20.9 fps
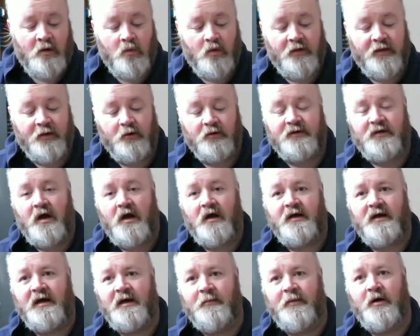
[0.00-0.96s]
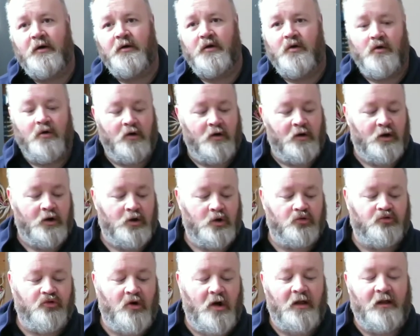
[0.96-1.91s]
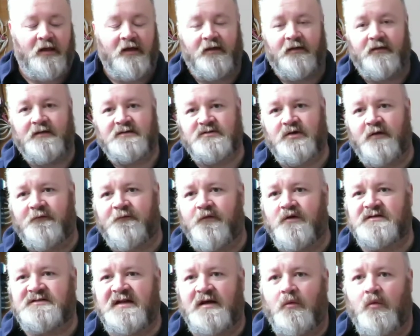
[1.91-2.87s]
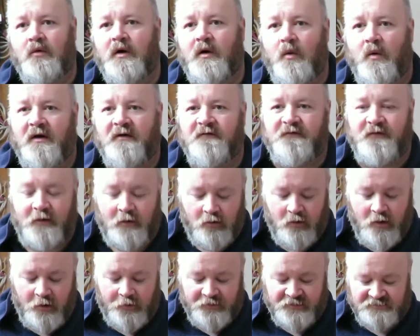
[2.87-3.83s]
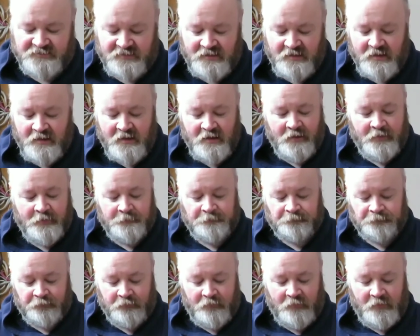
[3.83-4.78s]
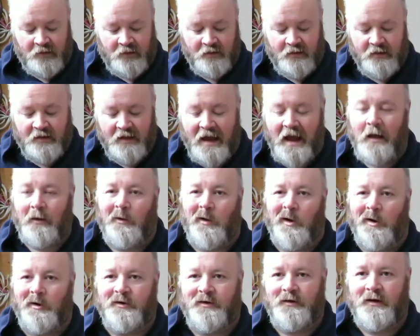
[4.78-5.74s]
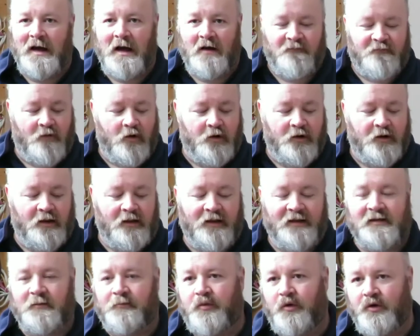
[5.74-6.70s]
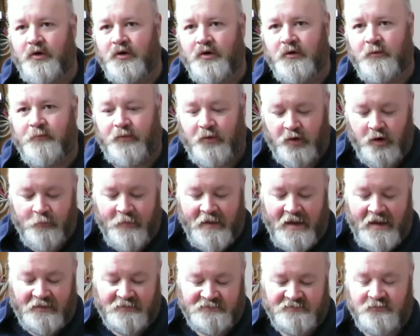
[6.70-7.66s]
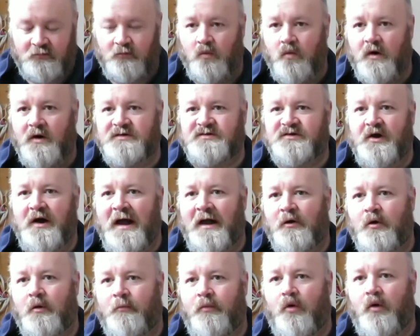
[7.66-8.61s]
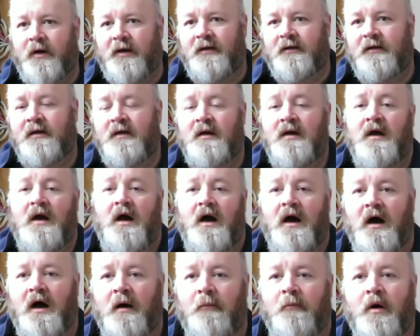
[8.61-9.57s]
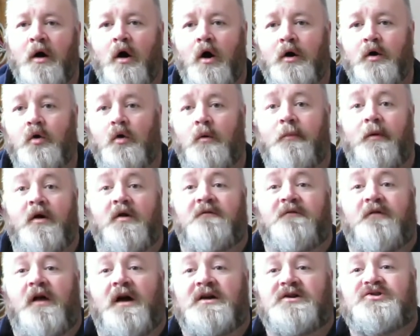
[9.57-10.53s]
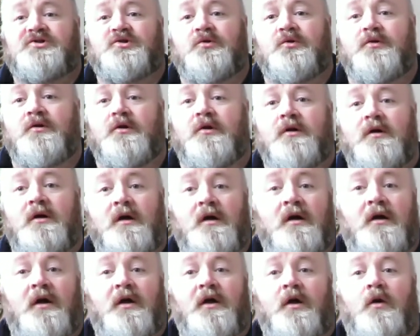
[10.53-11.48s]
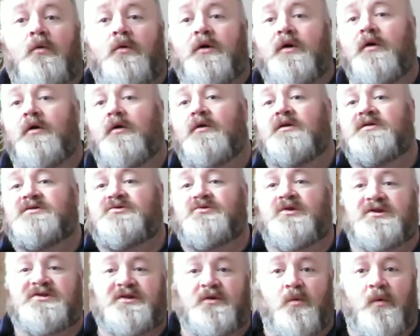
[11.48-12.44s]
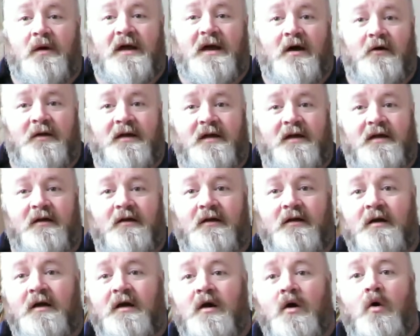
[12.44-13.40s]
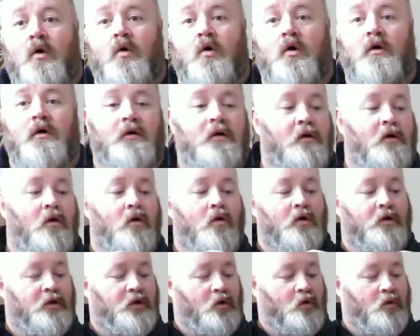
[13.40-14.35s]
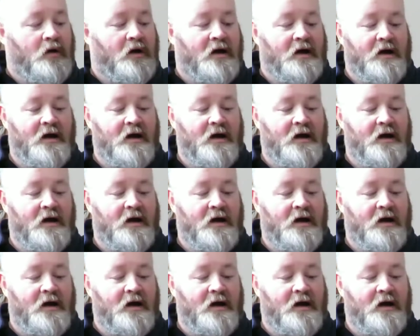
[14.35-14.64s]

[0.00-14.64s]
where they were talking about your draw length. So the first thing we're going to want to figure out is how far do you like to pull your bands? Where's your anchor point? Are you a butterfly shooter? You know, where you're stretching way out here, or you